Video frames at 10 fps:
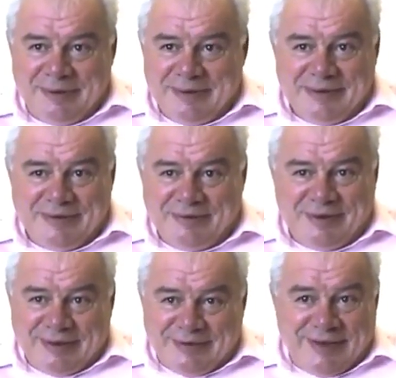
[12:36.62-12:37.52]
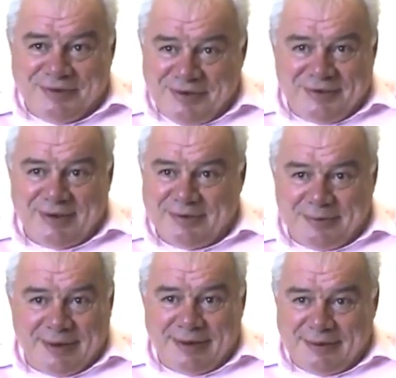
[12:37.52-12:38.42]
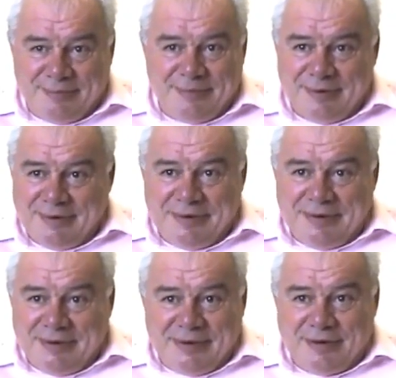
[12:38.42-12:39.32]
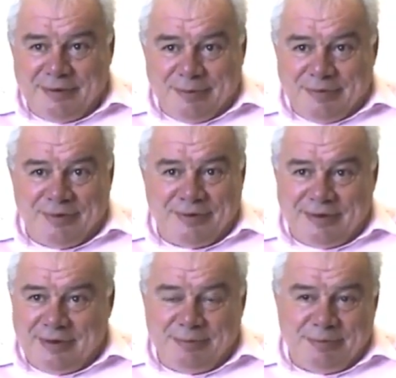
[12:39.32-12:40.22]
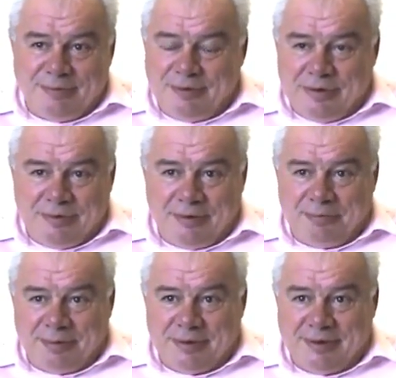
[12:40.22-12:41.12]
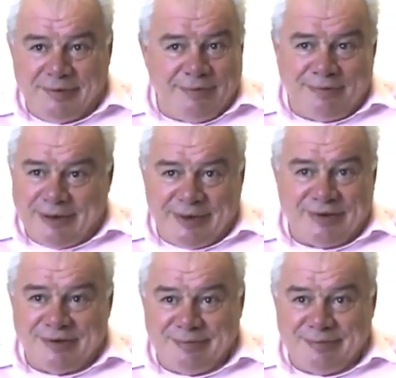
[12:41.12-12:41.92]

It doesn't exist elsewhere. Yeah, most of the Europe live in flats.